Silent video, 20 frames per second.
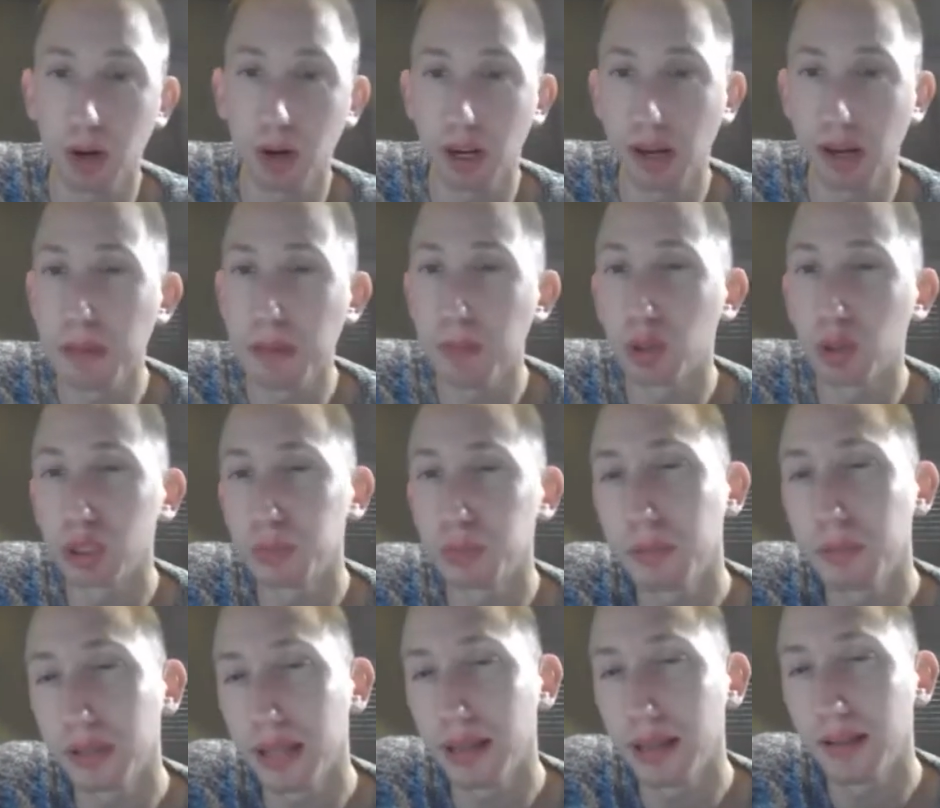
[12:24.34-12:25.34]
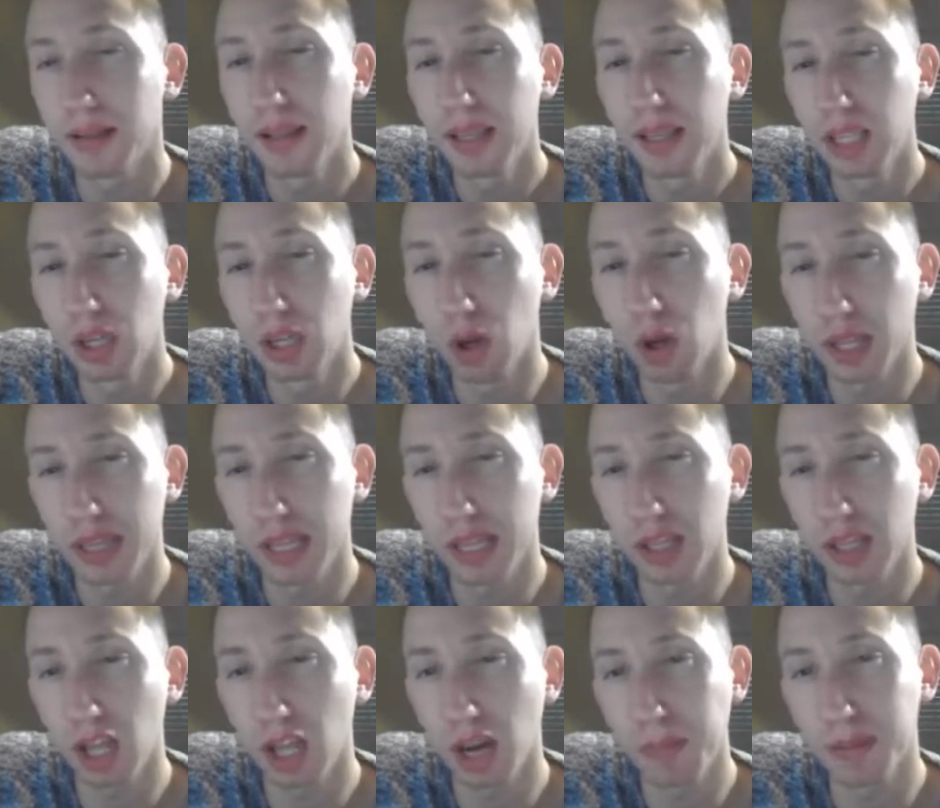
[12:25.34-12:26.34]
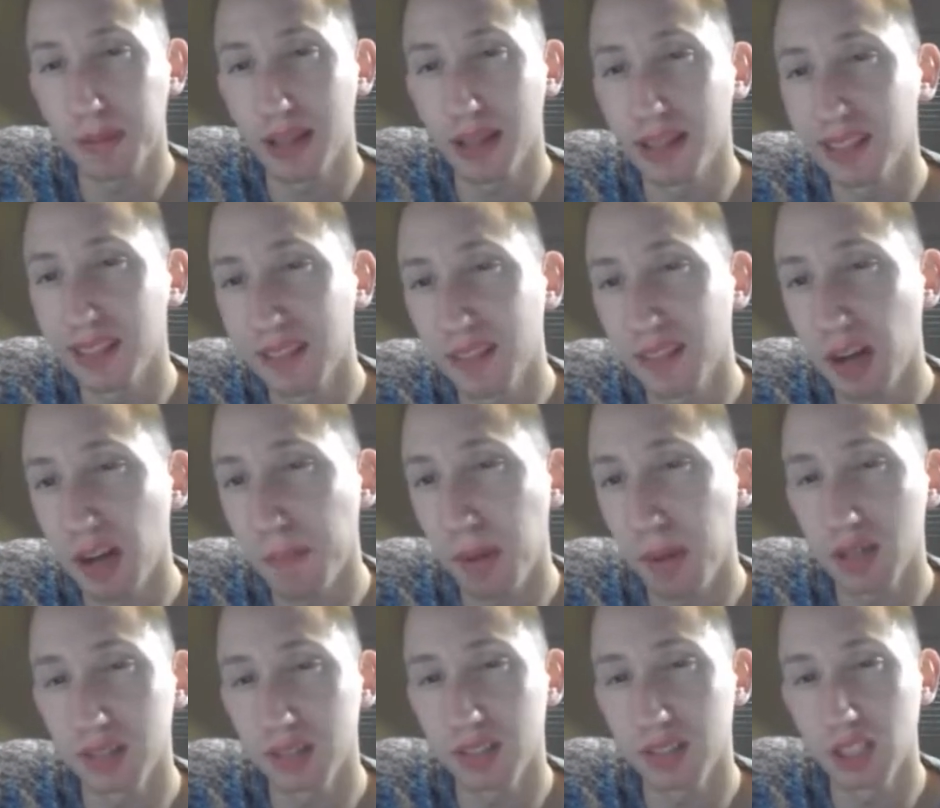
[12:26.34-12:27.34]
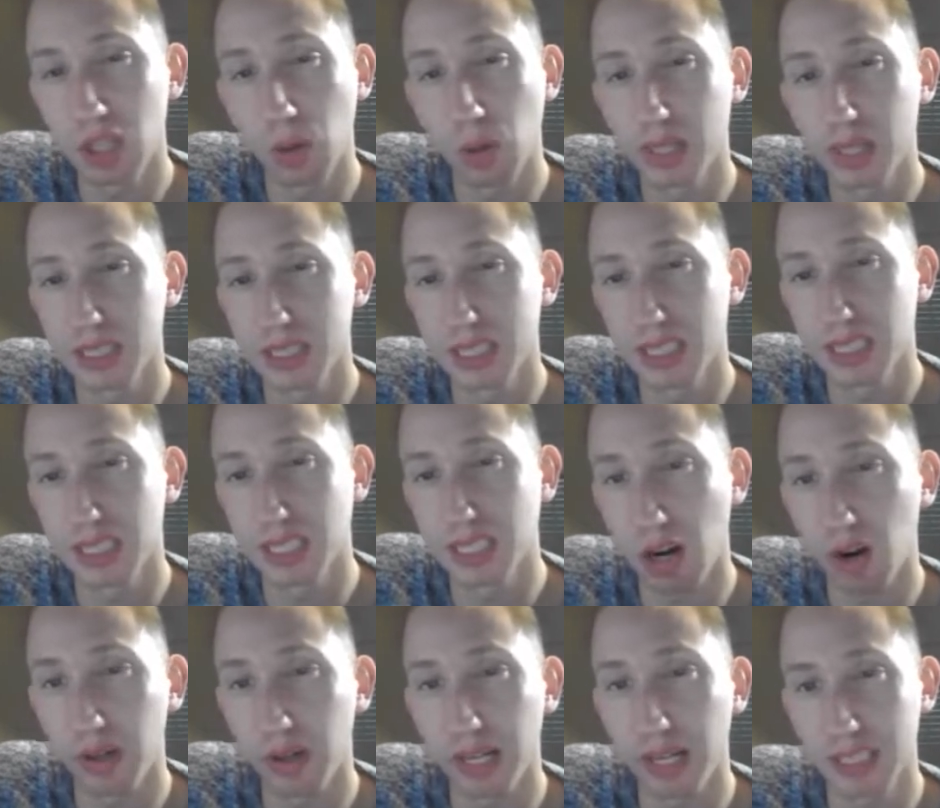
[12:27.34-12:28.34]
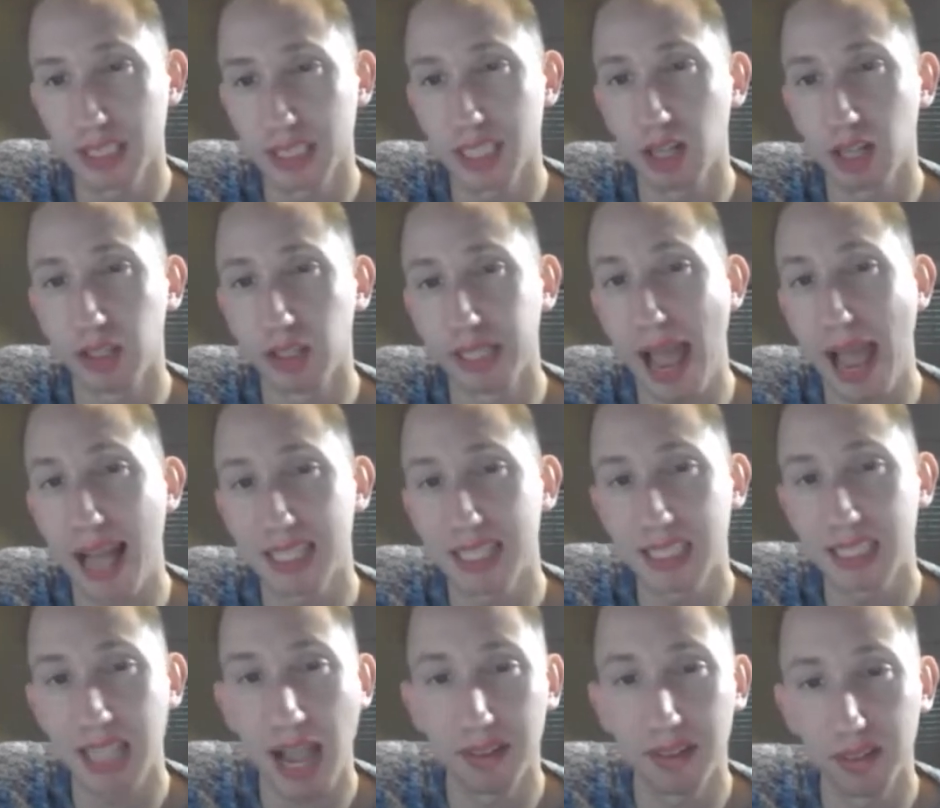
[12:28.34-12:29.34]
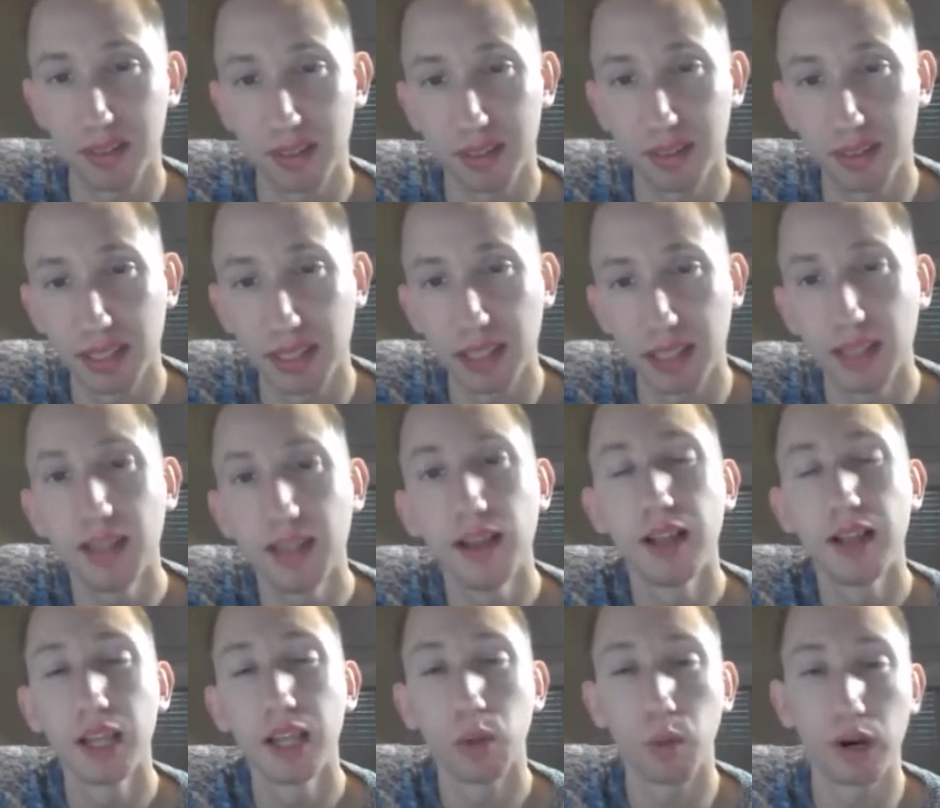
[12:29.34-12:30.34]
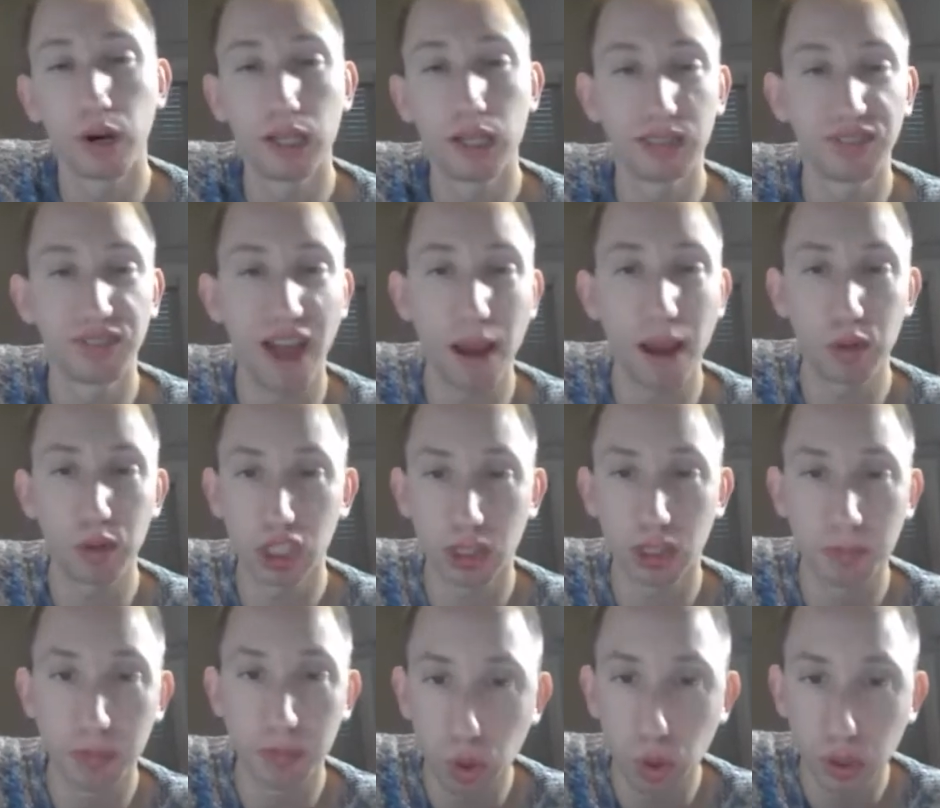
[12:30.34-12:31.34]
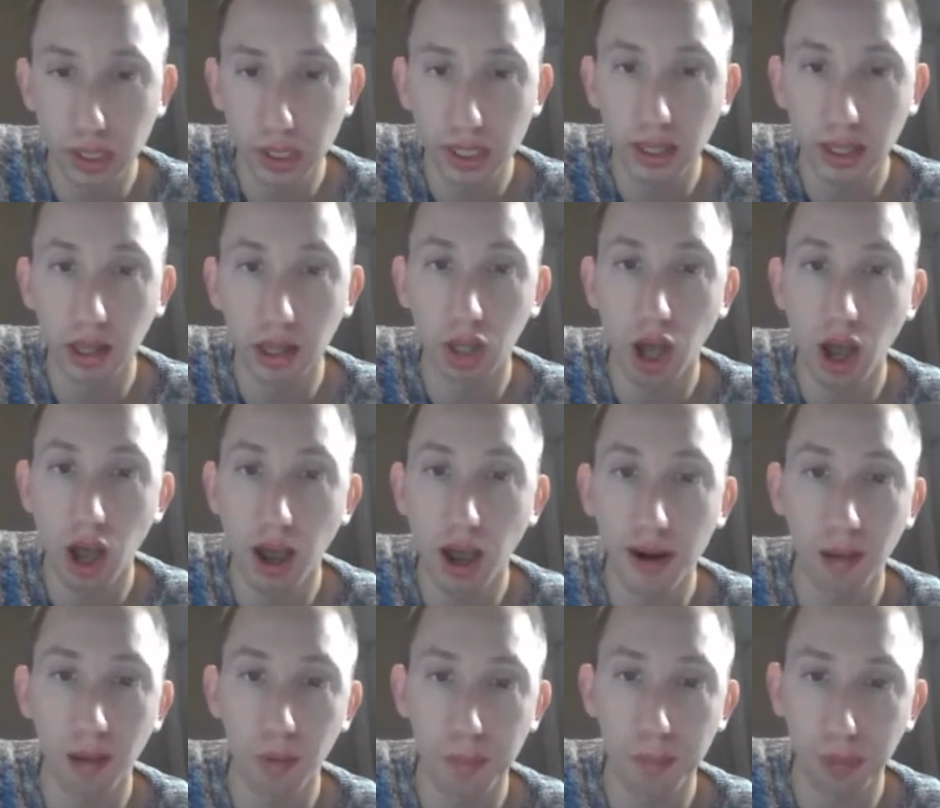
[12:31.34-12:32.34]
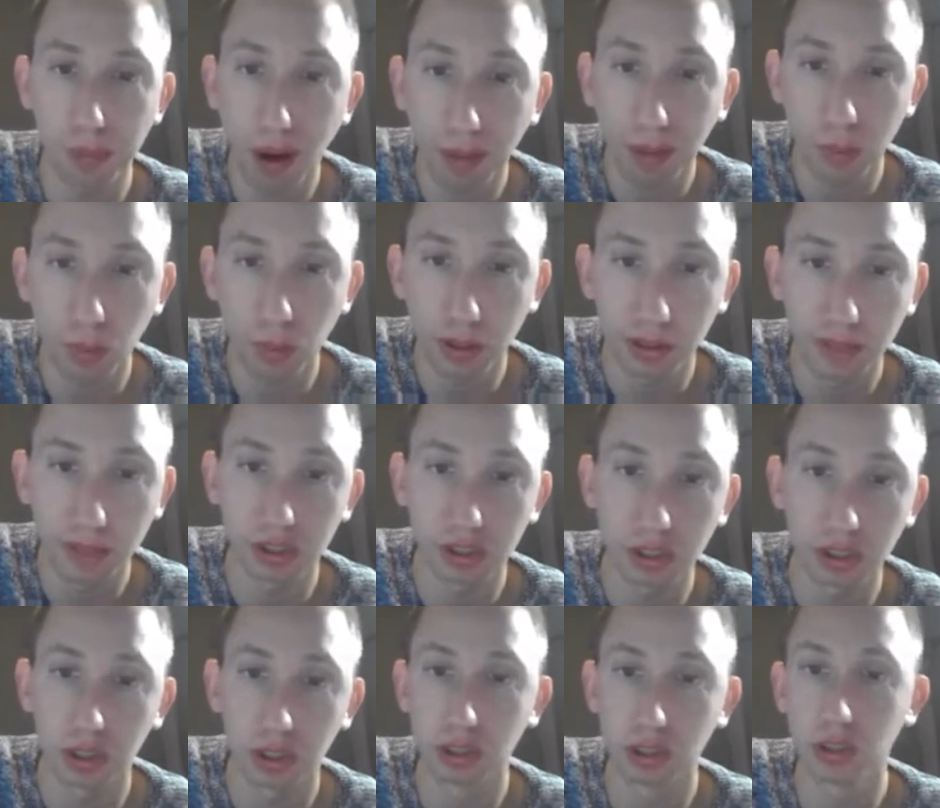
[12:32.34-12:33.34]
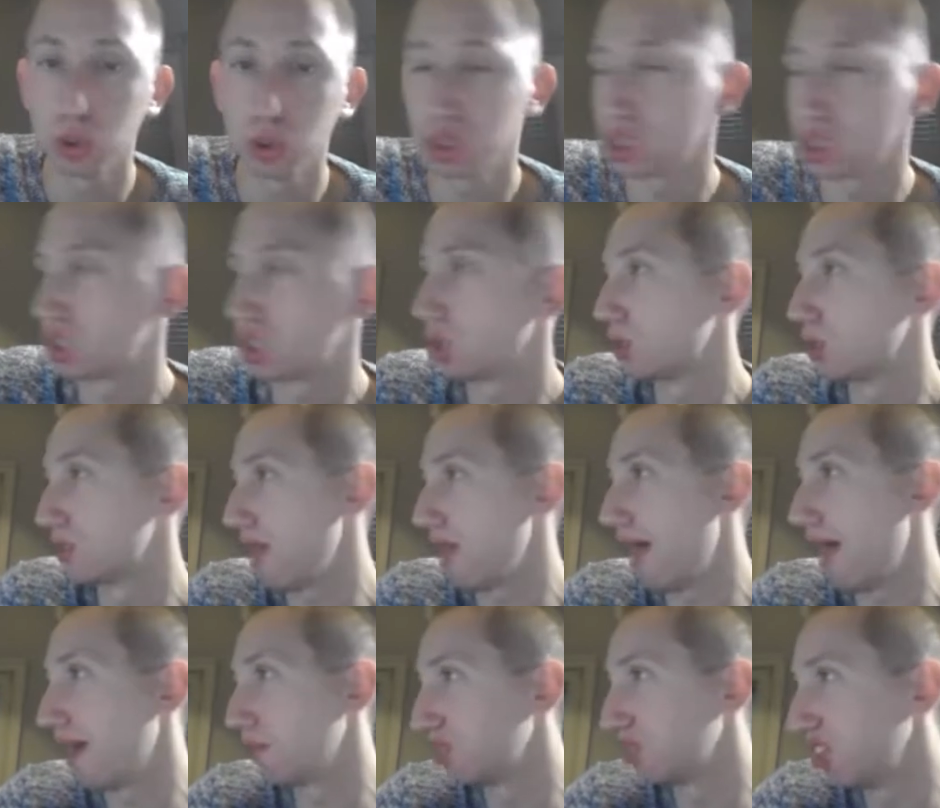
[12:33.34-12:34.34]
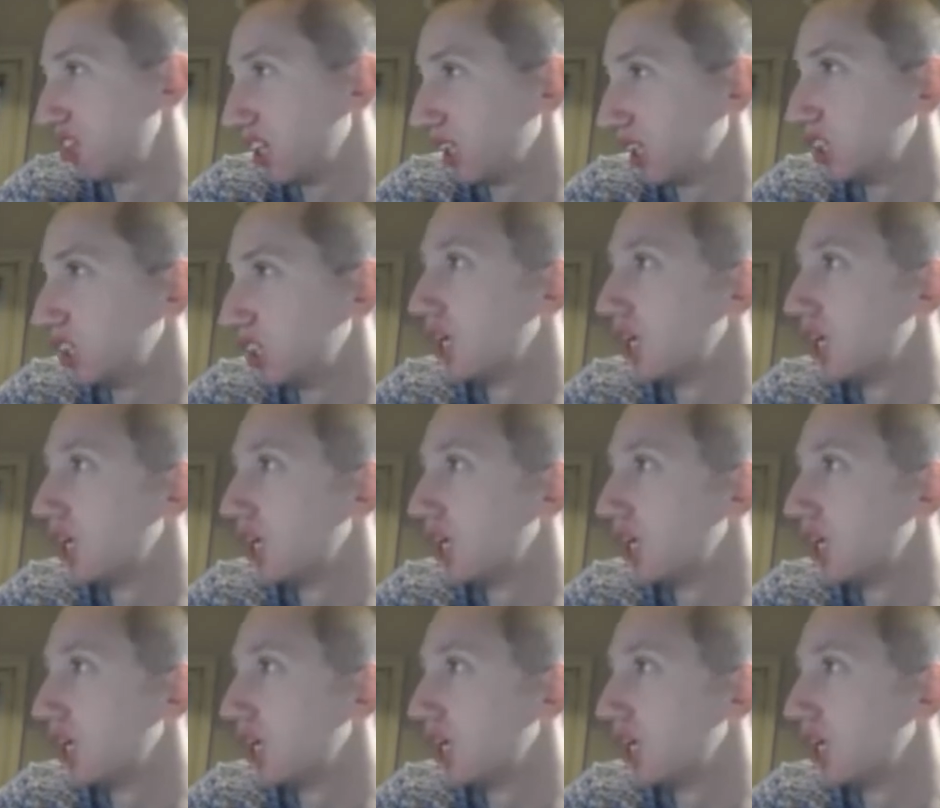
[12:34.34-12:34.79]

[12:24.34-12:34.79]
I mean, most people that, I think a lot of people that live in Neponset aren't necessarily as tied to the T. Whereas if I was commuting a lot, I would probably want to live a little closer towards Adams Village.